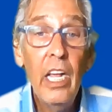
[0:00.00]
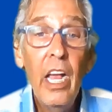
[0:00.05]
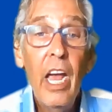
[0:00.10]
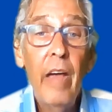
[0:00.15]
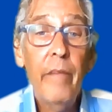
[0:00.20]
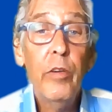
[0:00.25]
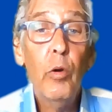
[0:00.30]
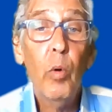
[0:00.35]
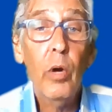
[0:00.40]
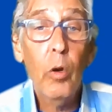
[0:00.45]

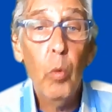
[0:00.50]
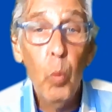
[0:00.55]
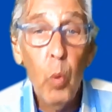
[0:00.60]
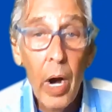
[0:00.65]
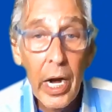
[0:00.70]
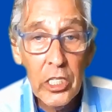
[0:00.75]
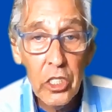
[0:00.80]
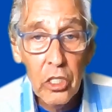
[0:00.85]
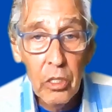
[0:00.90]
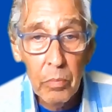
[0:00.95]
If you want to
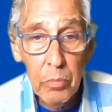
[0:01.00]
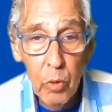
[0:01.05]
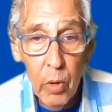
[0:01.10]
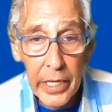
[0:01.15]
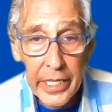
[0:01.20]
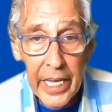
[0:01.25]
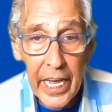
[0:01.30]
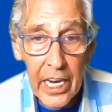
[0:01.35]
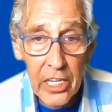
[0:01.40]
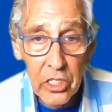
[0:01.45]
watch the
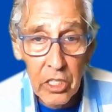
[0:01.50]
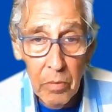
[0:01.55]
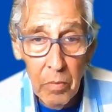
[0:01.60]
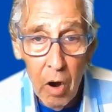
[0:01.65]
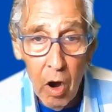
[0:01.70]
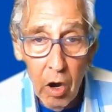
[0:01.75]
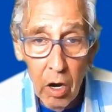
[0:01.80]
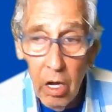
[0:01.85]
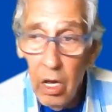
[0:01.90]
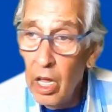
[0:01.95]
broadcast
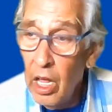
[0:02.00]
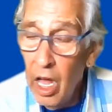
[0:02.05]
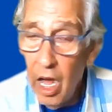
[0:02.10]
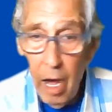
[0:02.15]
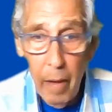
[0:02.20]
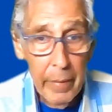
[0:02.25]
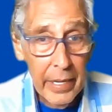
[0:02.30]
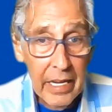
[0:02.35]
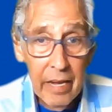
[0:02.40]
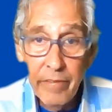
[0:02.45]
tomorrow,
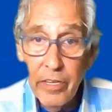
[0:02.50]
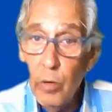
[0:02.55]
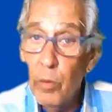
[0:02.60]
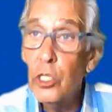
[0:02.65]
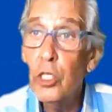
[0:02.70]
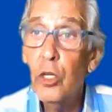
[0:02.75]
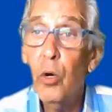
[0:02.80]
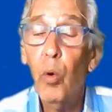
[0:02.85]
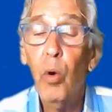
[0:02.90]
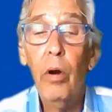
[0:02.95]
I'll be giving you a
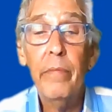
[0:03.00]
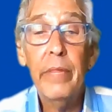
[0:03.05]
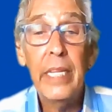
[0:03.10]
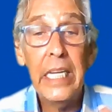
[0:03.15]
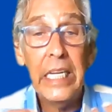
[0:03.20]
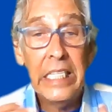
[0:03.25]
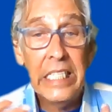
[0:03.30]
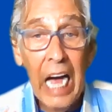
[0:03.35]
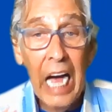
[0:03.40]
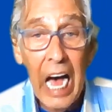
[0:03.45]
tour of the
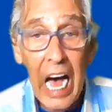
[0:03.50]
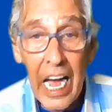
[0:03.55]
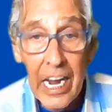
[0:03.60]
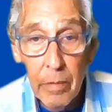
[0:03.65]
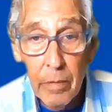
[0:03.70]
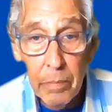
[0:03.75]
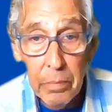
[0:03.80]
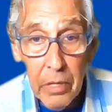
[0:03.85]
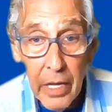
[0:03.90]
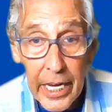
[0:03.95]

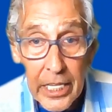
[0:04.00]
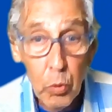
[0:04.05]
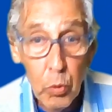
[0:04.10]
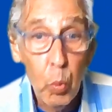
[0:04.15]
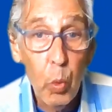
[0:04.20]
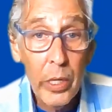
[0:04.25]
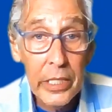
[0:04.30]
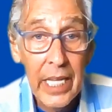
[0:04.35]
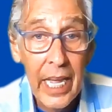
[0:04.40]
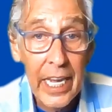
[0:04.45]
entire place,
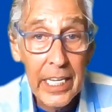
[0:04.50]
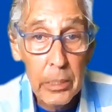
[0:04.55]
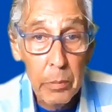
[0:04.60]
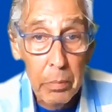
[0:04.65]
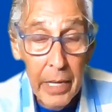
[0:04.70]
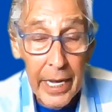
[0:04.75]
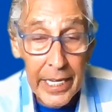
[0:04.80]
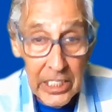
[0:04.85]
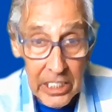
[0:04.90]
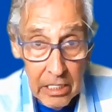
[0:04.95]
what takes
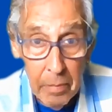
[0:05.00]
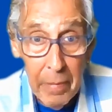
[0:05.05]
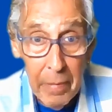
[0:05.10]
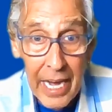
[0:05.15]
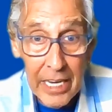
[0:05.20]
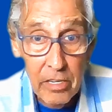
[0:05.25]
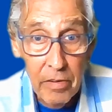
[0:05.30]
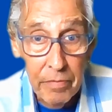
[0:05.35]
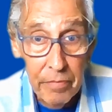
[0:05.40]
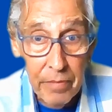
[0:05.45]
place in the
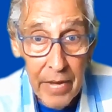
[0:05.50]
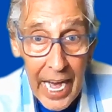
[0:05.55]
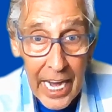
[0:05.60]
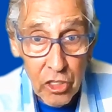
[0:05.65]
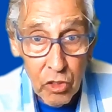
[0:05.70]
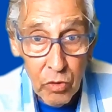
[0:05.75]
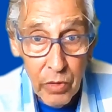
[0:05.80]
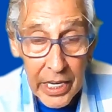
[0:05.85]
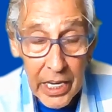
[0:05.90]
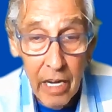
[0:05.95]

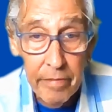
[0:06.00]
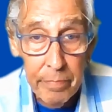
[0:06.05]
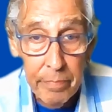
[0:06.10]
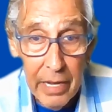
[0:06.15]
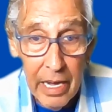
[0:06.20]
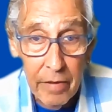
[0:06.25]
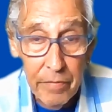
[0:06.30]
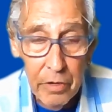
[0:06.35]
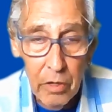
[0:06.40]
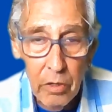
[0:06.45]
manufacturing of
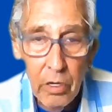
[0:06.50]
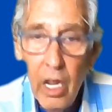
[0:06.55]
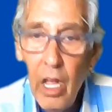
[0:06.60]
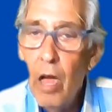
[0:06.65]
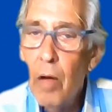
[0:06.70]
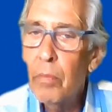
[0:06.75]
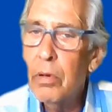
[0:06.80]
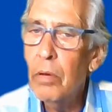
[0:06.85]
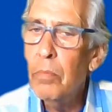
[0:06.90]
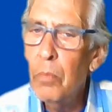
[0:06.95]
pet food,
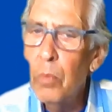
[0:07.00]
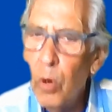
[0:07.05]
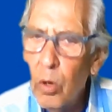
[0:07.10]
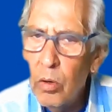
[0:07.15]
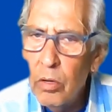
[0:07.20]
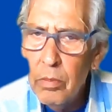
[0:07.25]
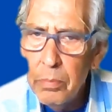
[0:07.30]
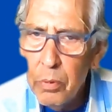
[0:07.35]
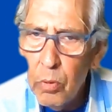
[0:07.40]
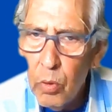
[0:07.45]
but
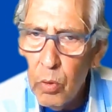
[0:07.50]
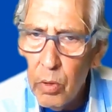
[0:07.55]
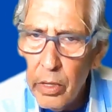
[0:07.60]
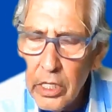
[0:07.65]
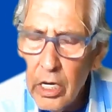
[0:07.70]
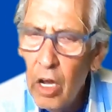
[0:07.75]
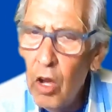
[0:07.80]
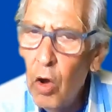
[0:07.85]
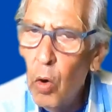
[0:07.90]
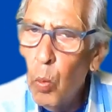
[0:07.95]
more
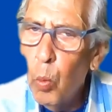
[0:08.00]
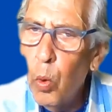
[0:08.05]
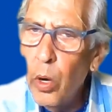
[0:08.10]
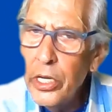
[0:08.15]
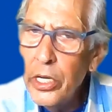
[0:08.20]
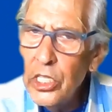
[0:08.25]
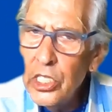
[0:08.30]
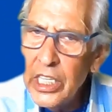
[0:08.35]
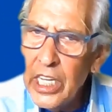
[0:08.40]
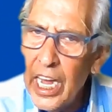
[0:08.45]
important, what
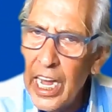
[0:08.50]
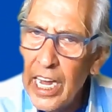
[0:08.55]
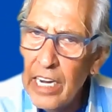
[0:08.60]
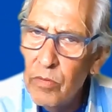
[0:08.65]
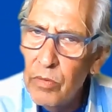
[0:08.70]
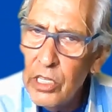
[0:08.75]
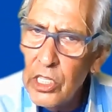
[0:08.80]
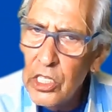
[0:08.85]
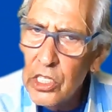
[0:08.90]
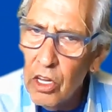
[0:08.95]
is the
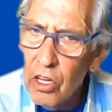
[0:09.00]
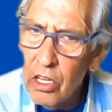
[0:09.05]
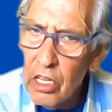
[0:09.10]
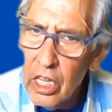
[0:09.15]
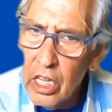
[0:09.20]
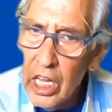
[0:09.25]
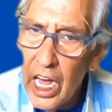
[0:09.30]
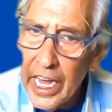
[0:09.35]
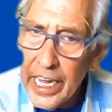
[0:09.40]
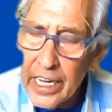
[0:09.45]
end
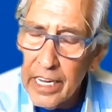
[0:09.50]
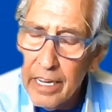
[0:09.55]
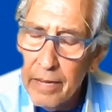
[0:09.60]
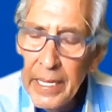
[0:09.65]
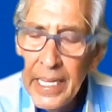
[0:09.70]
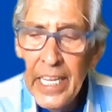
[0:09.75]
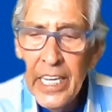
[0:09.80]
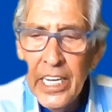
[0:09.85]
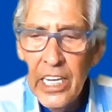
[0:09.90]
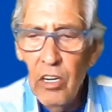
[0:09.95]
result like?
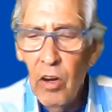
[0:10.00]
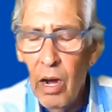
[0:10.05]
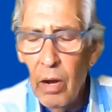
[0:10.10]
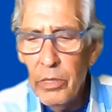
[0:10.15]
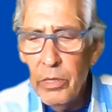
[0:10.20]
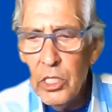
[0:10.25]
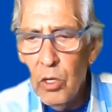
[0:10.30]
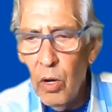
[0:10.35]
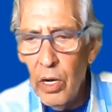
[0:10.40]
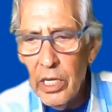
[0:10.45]
You know, I
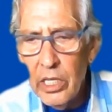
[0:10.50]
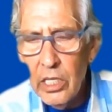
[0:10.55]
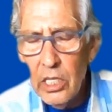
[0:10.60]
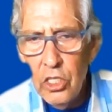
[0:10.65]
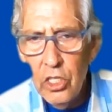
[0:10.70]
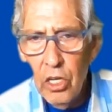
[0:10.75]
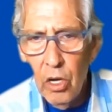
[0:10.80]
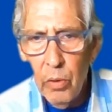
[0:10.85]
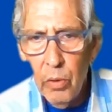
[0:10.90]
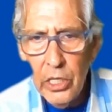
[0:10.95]
was talking to
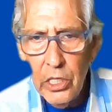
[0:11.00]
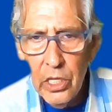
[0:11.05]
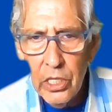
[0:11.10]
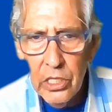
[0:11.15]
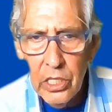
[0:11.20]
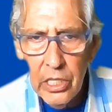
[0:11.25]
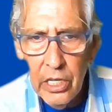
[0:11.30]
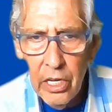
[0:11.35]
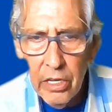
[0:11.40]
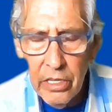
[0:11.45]
Joey
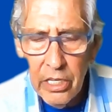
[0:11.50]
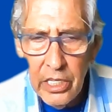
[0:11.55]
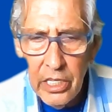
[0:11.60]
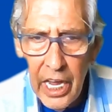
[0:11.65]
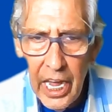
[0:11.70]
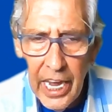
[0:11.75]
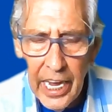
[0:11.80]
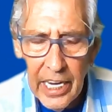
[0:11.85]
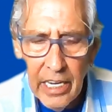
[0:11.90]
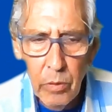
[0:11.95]
just the other
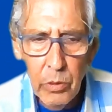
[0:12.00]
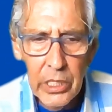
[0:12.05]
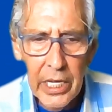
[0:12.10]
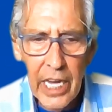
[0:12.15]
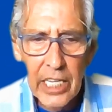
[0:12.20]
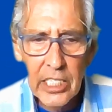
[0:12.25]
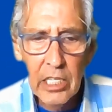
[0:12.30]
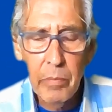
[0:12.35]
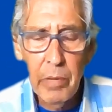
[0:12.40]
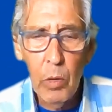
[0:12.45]
day, and he was
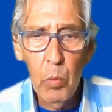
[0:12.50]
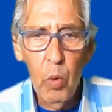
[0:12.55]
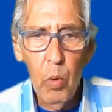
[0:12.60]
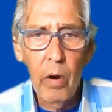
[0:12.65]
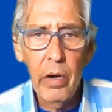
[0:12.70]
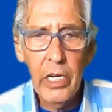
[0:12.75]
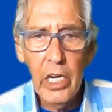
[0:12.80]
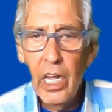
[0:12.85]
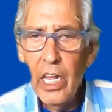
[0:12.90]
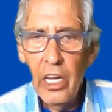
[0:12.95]
asking me,
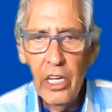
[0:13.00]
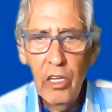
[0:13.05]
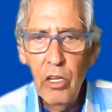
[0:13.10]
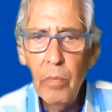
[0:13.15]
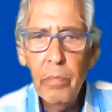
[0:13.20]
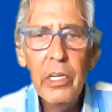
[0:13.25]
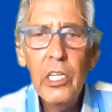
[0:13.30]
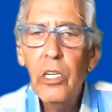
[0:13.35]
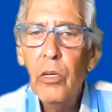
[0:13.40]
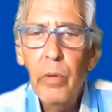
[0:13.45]
Warren,
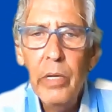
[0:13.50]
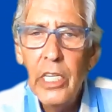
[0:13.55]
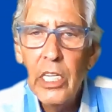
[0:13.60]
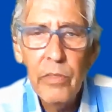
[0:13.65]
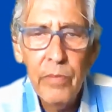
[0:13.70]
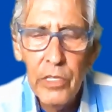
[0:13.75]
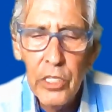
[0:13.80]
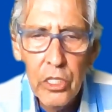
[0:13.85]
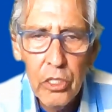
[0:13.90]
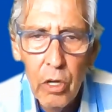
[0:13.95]
you've been doing this
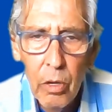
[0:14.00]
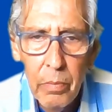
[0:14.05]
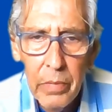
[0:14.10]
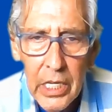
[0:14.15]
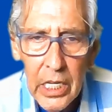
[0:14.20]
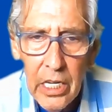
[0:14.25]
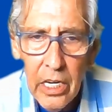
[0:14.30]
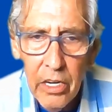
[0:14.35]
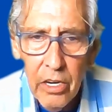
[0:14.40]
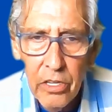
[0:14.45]
for so
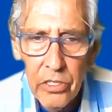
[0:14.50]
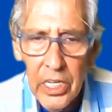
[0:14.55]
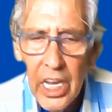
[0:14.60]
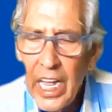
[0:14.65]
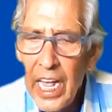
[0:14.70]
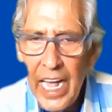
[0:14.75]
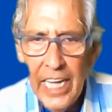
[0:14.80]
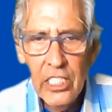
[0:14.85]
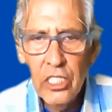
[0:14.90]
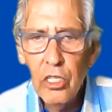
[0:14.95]
many years,
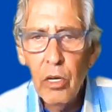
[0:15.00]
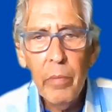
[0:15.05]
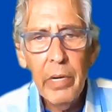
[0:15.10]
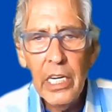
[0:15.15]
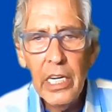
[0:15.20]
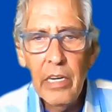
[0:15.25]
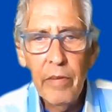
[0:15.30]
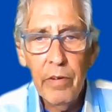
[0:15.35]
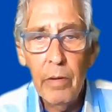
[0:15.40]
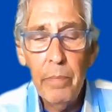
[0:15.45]
and so
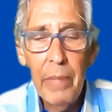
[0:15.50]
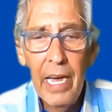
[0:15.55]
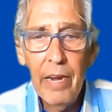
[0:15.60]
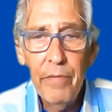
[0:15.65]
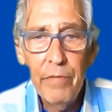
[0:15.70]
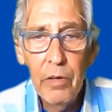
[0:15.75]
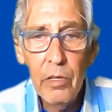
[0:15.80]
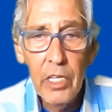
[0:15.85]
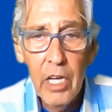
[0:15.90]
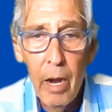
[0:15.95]
many different pet
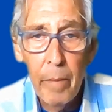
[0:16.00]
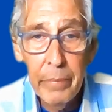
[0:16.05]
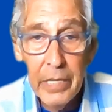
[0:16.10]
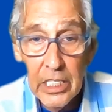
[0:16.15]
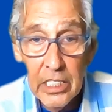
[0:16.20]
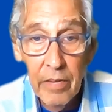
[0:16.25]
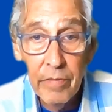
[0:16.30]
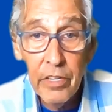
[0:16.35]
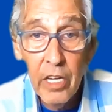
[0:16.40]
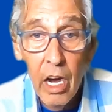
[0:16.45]
food
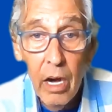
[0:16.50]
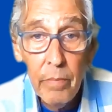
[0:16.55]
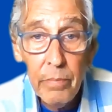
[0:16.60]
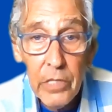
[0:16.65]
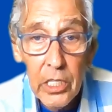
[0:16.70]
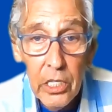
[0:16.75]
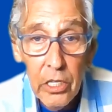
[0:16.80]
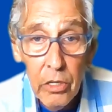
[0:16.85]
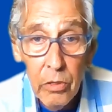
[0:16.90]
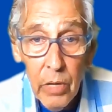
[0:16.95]
companies have come
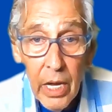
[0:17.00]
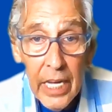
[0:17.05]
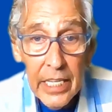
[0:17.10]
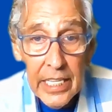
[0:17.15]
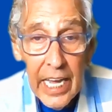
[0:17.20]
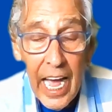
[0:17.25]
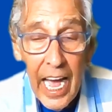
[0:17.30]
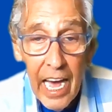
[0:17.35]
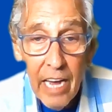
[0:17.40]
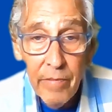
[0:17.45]
to you
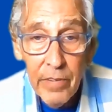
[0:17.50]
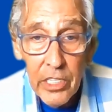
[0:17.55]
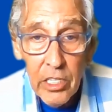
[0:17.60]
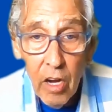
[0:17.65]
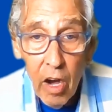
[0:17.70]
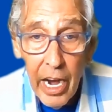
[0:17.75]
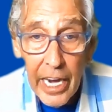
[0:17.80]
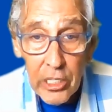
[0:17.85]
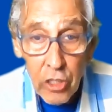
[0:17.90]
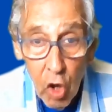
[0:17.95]
to
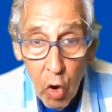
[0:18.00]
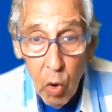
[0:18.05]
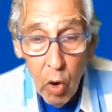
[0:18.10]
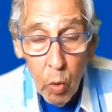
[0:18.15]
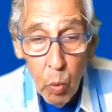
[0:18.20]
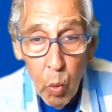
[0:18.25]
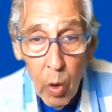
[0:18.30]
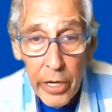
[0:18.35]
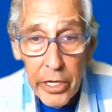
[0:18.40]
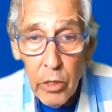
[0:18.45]
advertise or
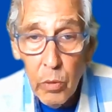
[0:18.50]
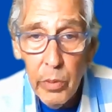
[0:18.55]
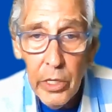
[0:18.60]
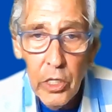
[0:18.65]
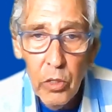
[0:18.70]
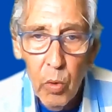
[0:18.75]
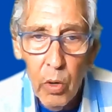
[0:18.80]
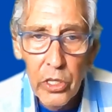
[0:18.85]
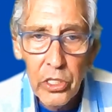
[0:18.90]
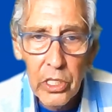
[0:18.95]
want you to
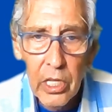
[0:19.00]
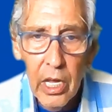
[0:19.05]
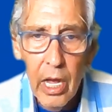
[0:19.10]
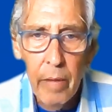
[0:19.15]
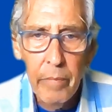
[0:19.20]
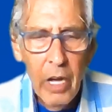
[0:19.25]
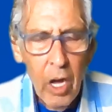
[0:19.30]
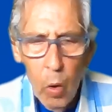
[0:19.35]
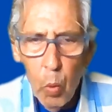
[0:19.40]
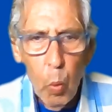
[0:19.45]
endorse
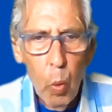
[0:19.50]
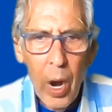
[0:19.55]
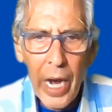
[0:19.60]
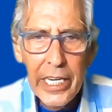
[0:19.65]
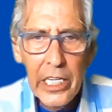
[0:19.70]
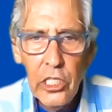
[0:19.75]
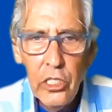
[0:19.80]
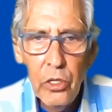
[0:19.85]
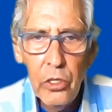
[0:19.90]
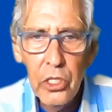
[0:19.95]
them. Why
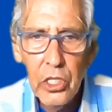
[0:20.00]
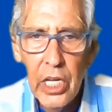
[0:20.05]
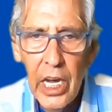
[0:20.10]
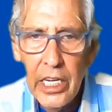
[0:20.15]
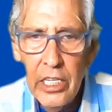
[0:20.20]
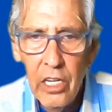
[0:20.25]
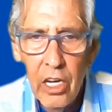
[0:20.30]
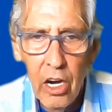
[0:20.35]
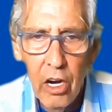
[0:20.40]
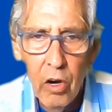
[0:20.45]
did you say
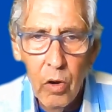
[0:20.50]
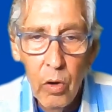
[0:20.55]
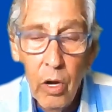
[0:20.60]
no?